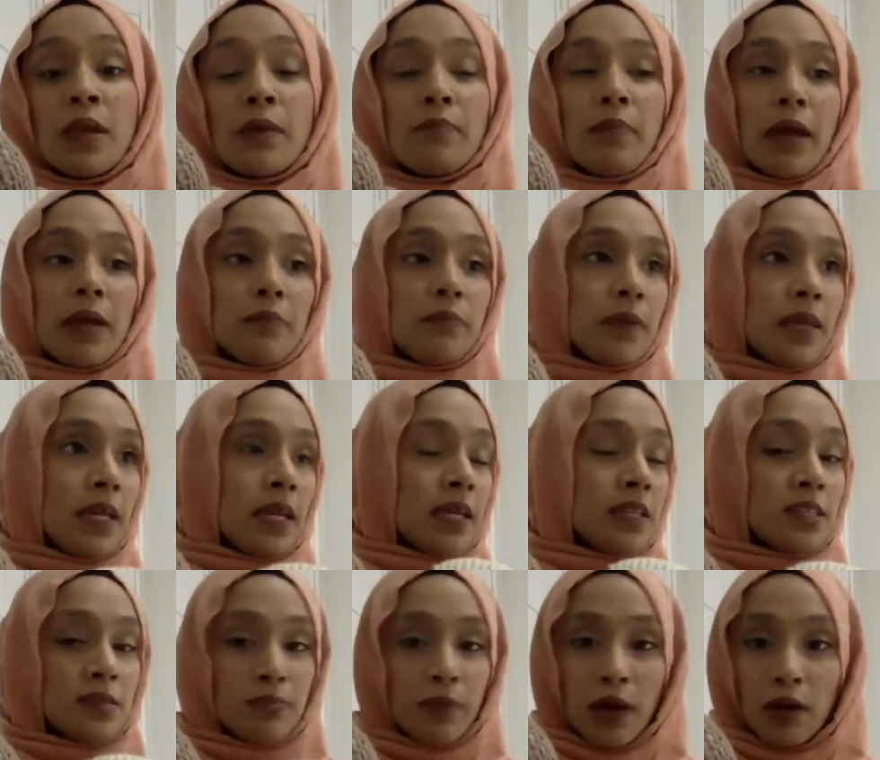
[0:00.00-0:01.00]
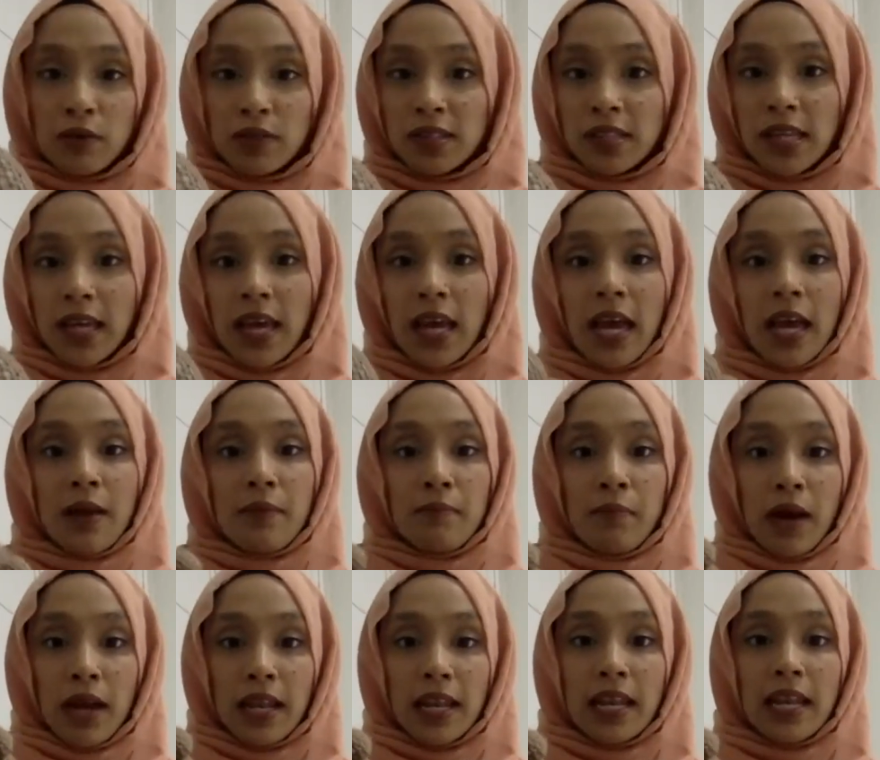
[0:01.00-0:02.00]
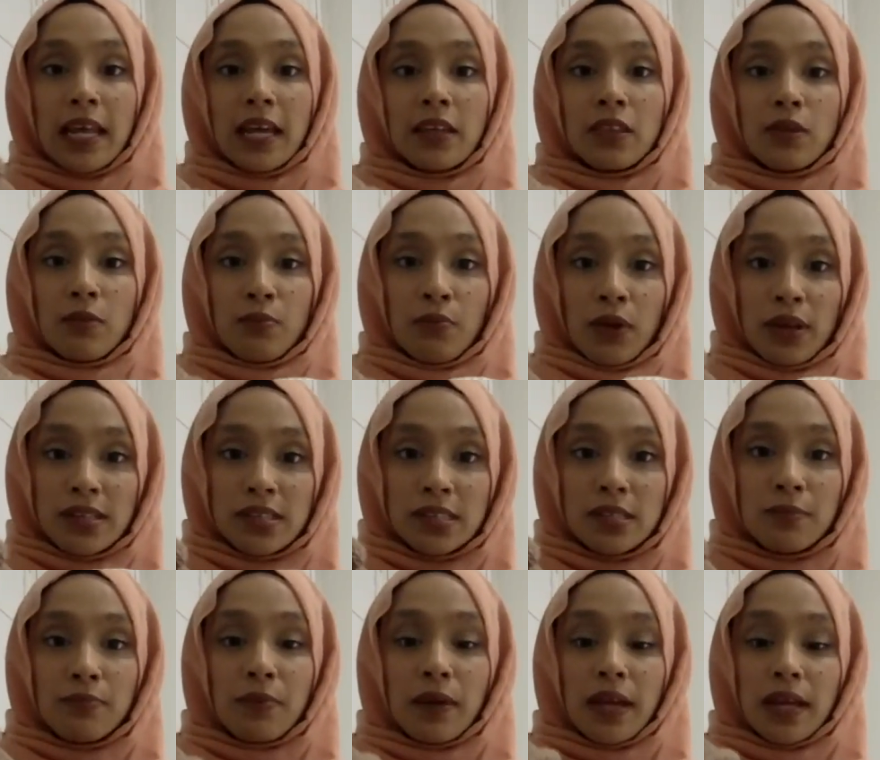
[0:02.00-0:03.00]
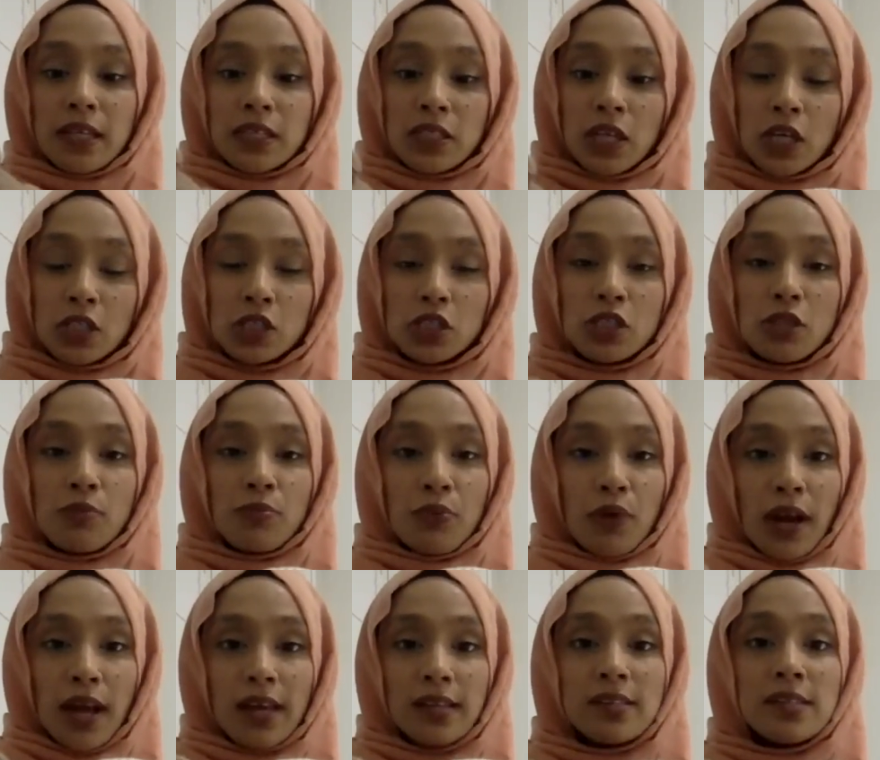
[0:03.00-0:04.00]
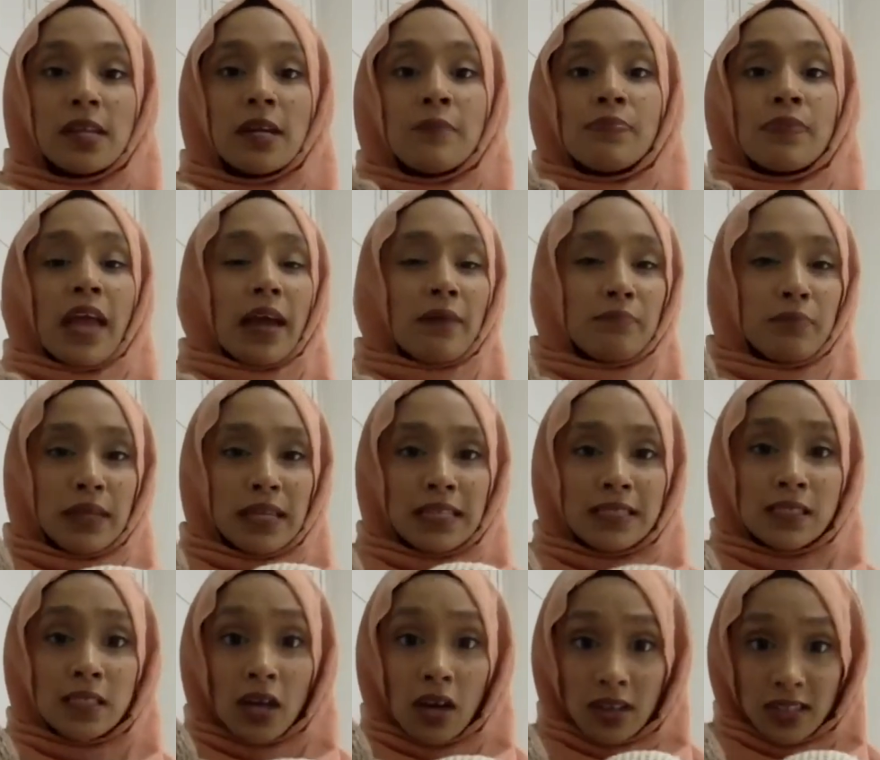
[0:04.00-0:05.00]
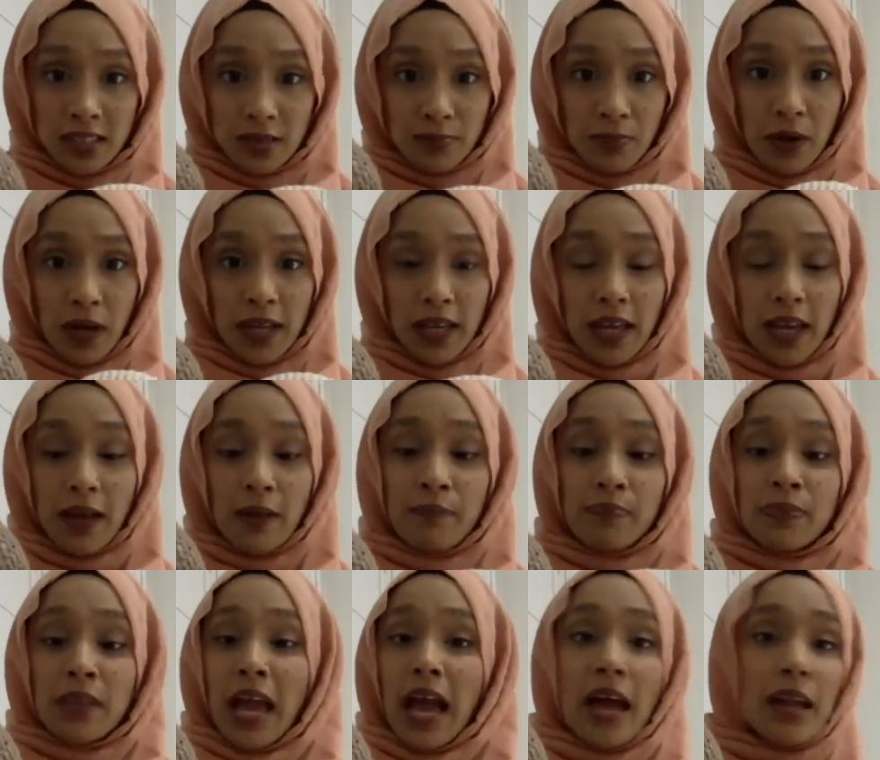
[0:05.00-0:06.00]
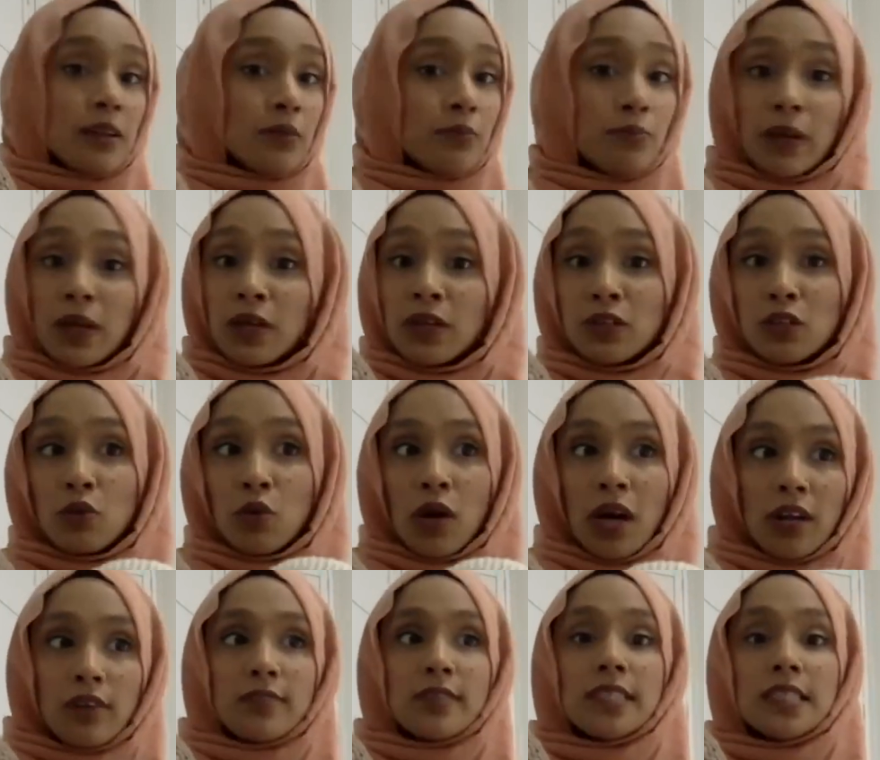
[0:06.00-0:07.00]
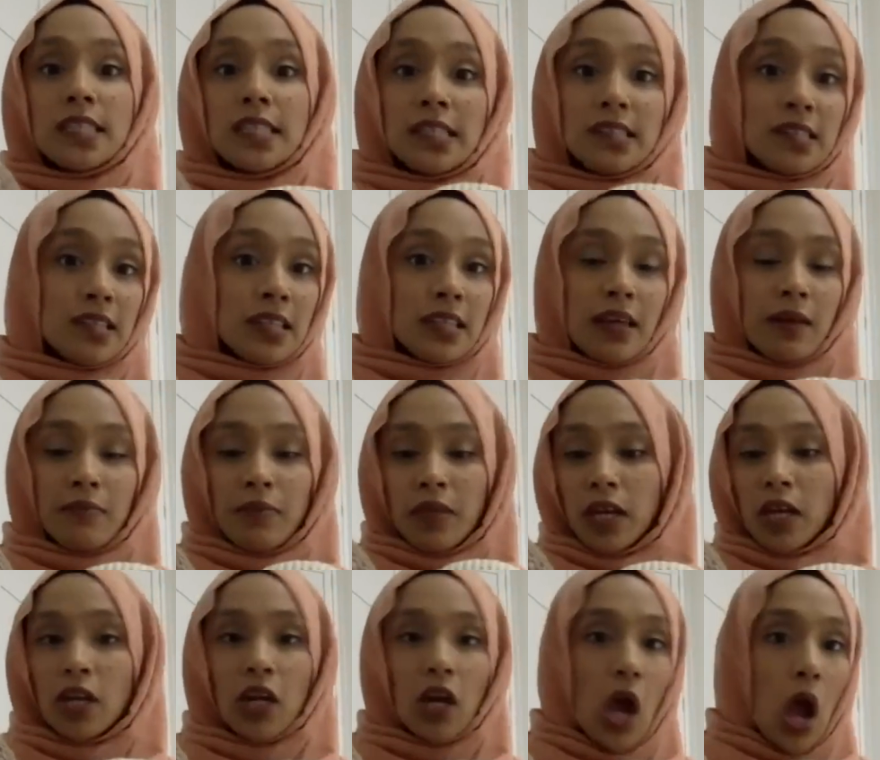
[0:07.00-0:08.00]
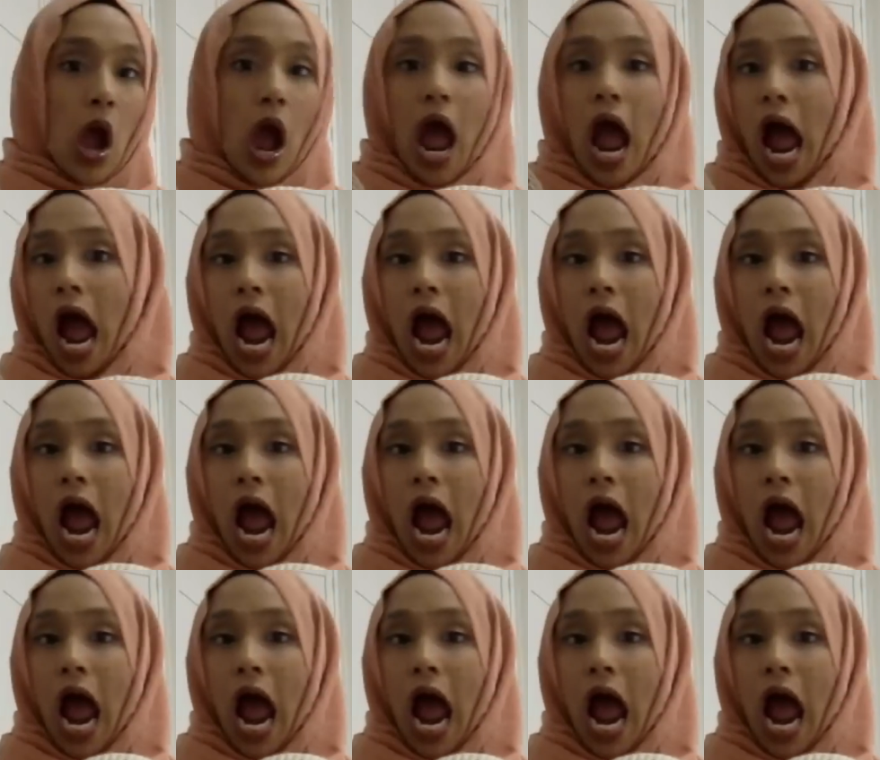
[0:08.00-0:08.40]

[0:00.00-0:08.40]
Baby smells it, might lick the breast a bit, touch the breast, and be enticed by it. And because you're kind of teasing them, they're going to go,